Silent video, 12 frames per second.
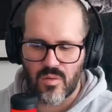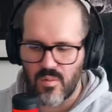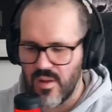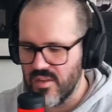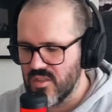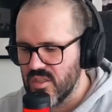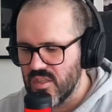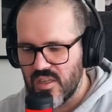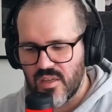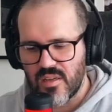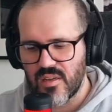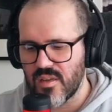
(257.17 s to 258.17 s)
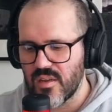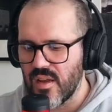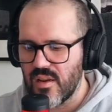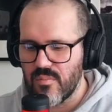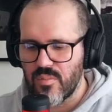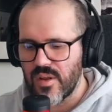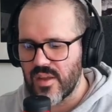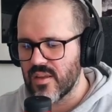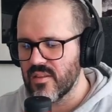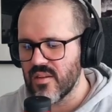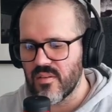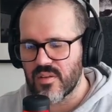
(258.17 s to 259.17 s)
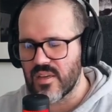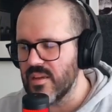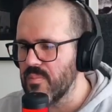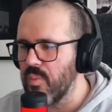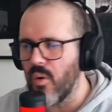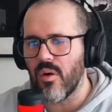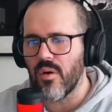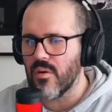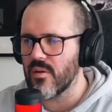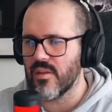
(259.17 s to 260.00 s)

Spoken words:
crunching and breaking their keyboard,